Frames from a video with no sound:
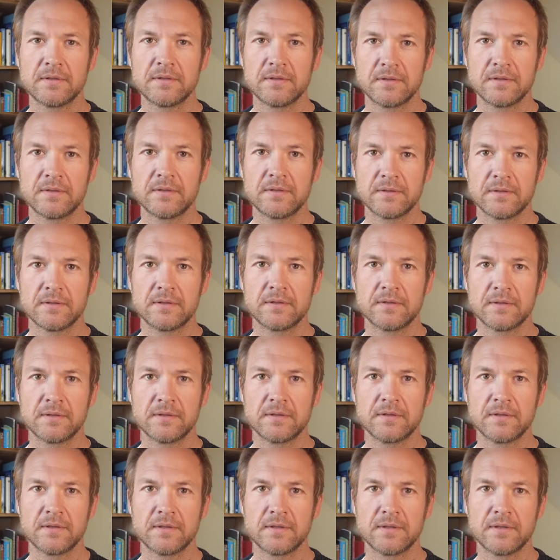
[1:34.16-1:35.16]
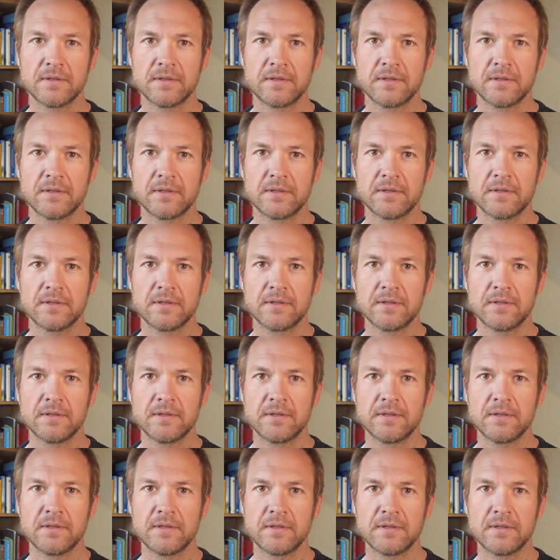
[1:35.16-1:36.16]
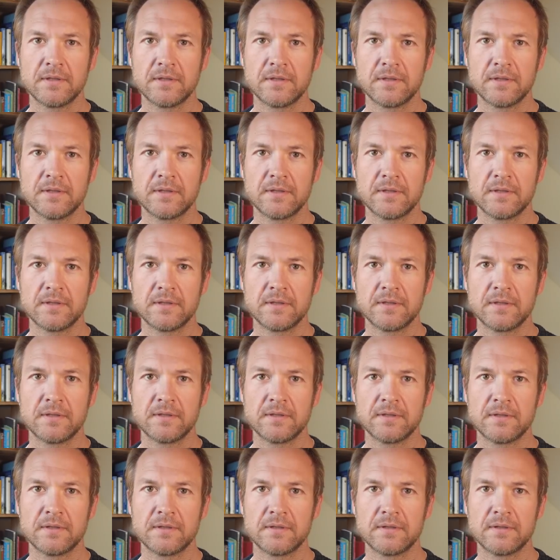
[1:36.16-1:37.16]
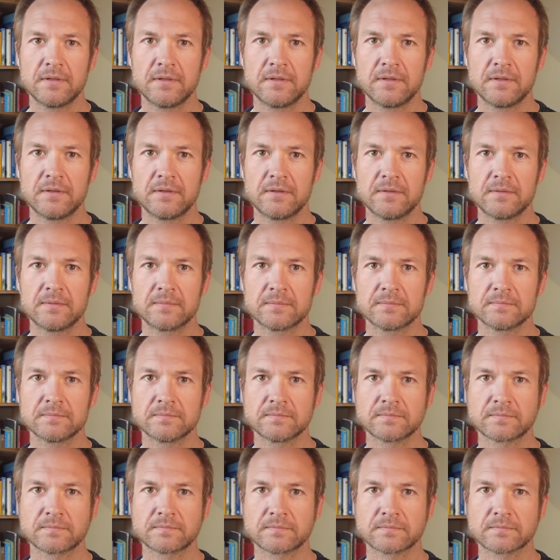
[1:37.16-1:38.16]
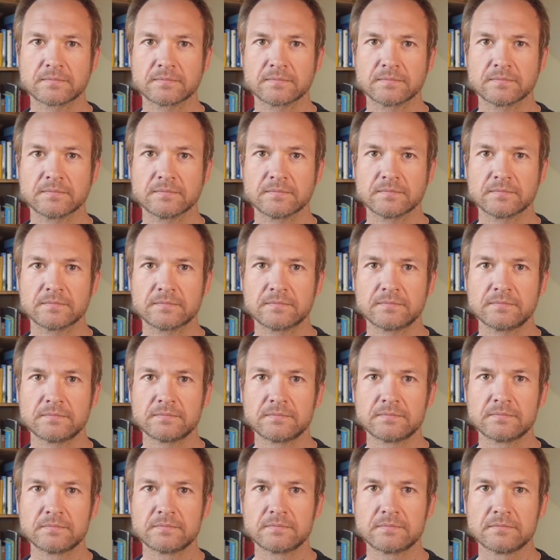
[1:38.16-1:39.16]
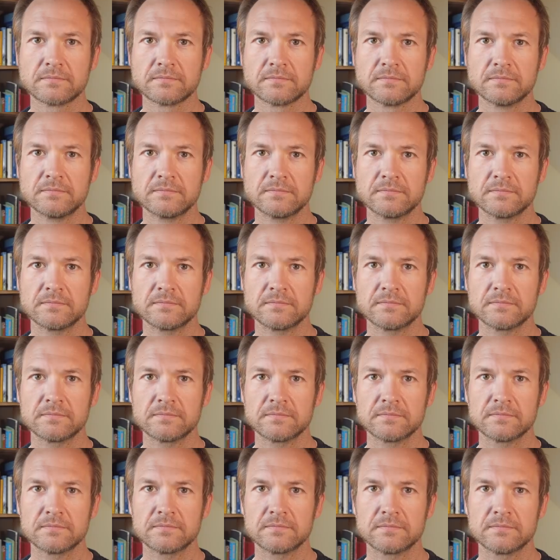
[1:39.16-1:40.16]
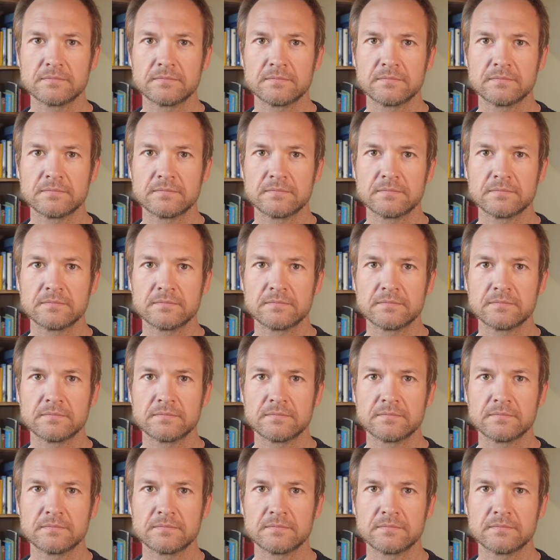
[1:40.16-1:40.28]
This person isn't speaking.